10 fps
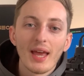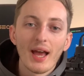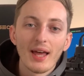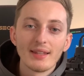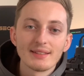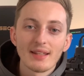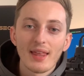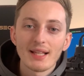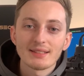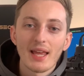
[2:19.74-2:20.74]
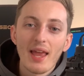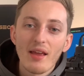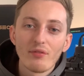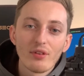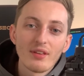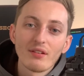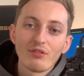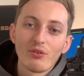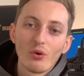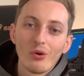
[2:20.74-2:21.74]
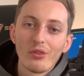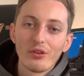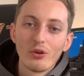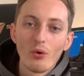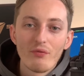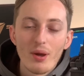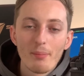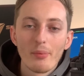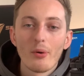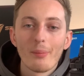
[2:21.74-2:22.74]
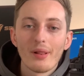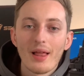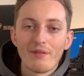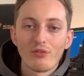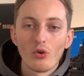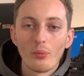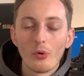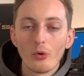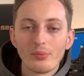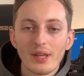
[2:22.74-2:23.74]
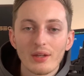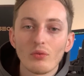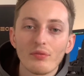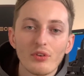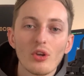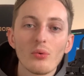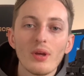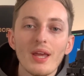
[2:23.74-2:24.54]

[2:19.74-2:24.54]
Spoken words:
And that's everything for the November platform update review.